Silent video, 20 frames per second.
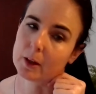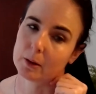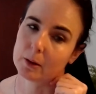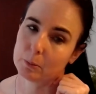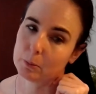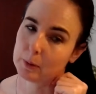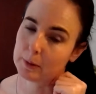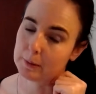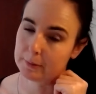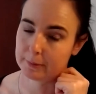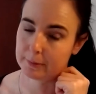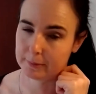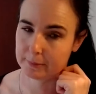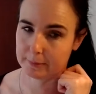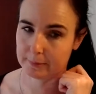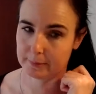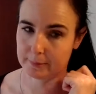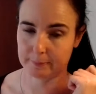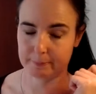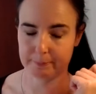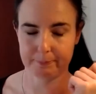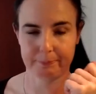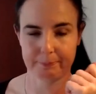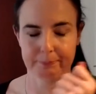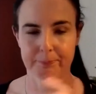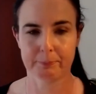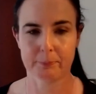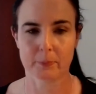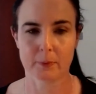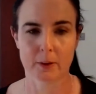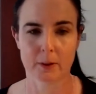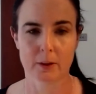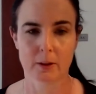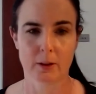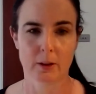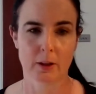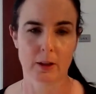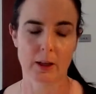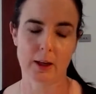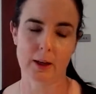with,
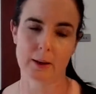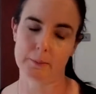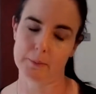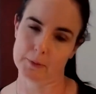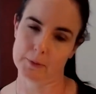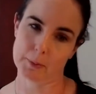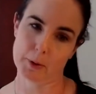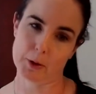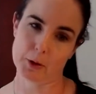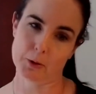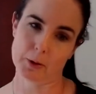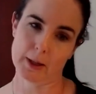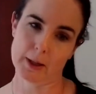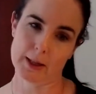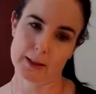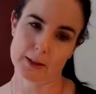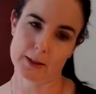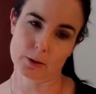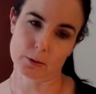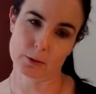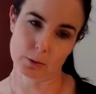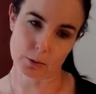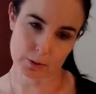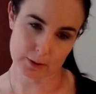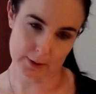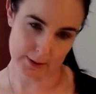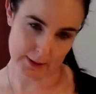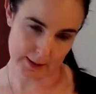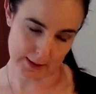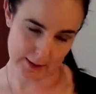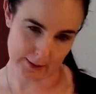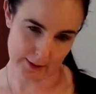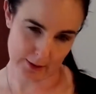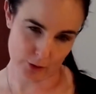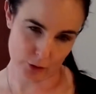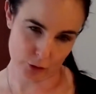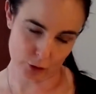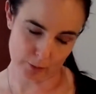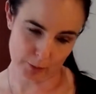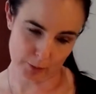if you put your ear towards it and then
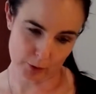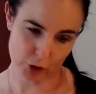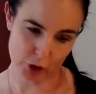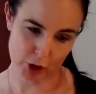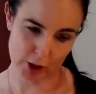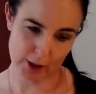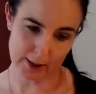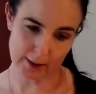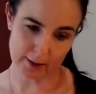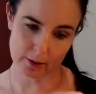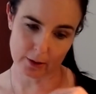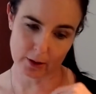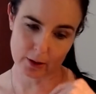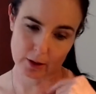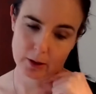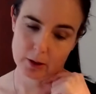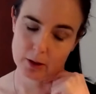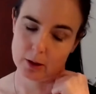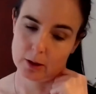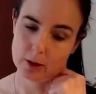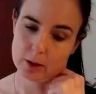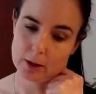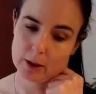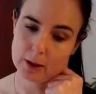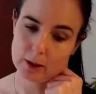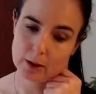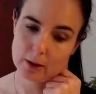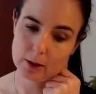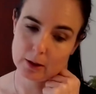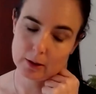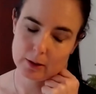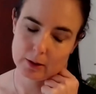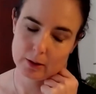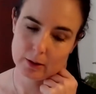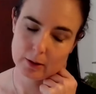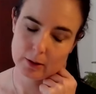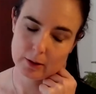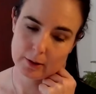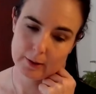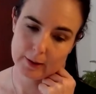drop your chin,
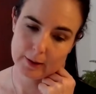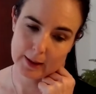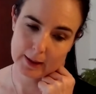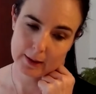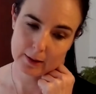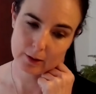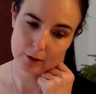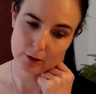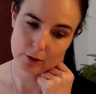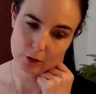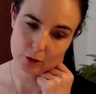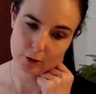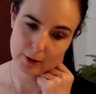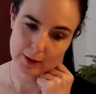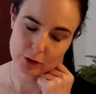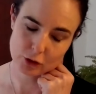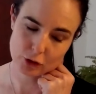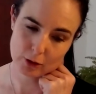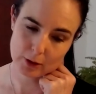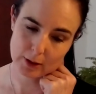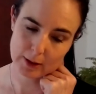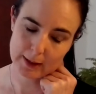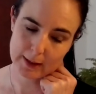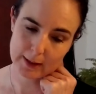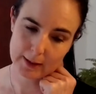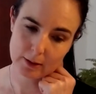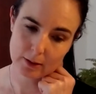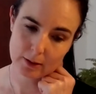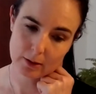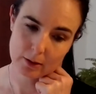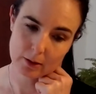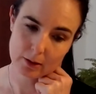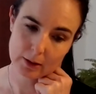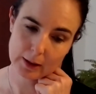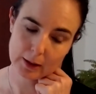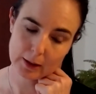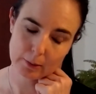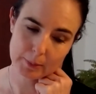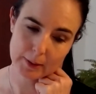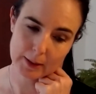then you're actually
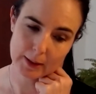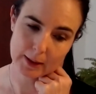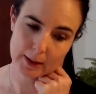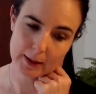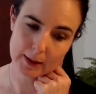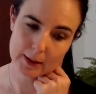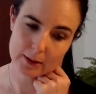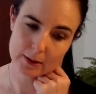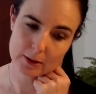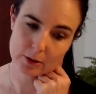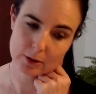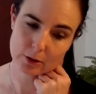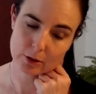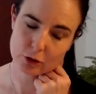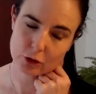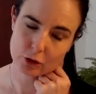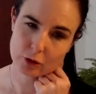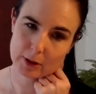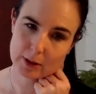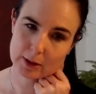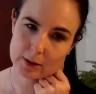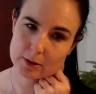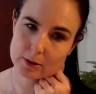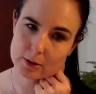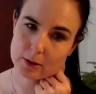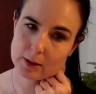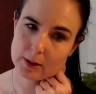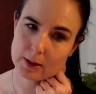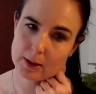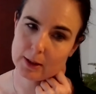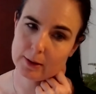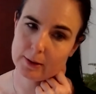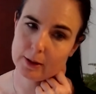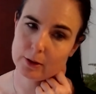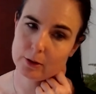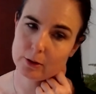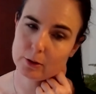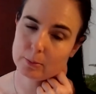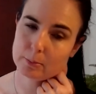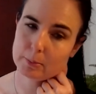helping it to contract slightly, and
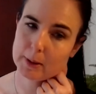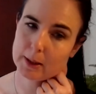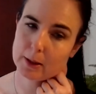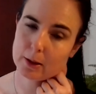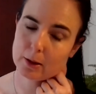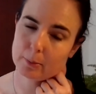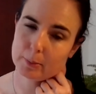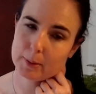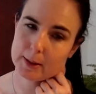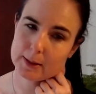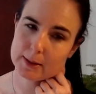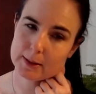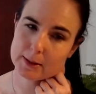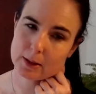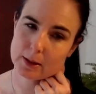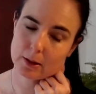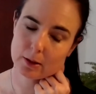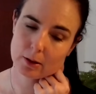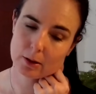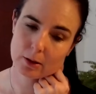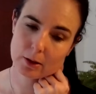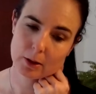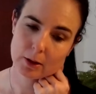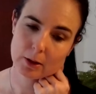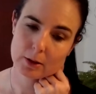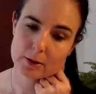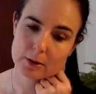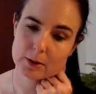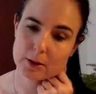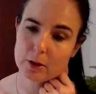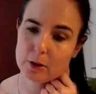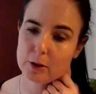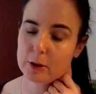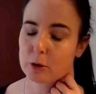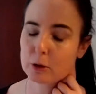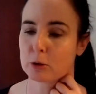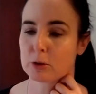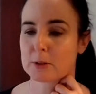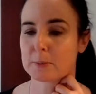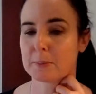then you can pick it up easier. So the
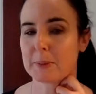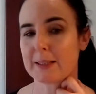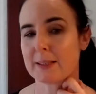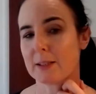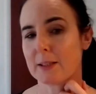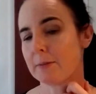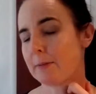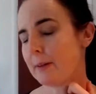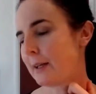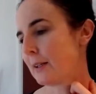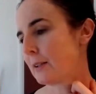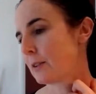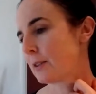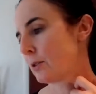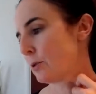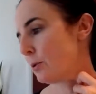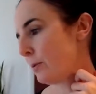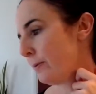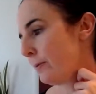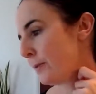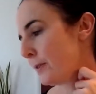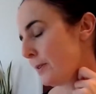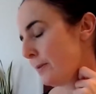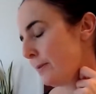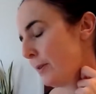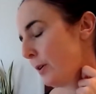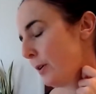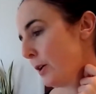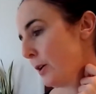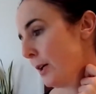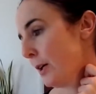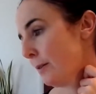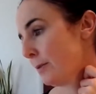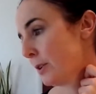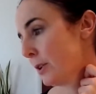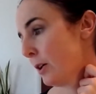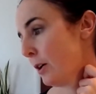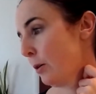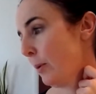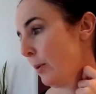automatic thing is sort of to feel like you have
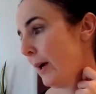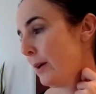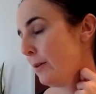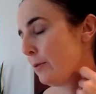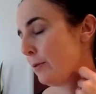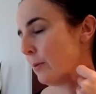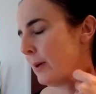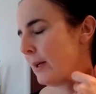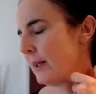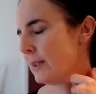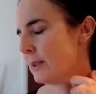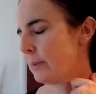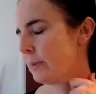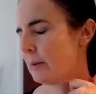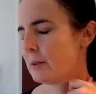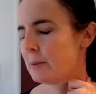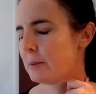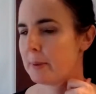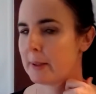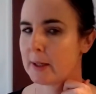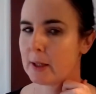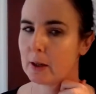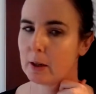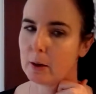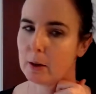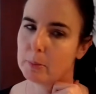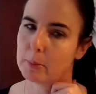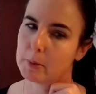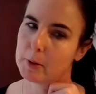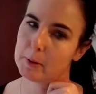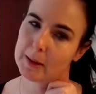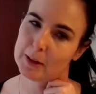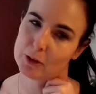to go away from it to be able to pick it up, but you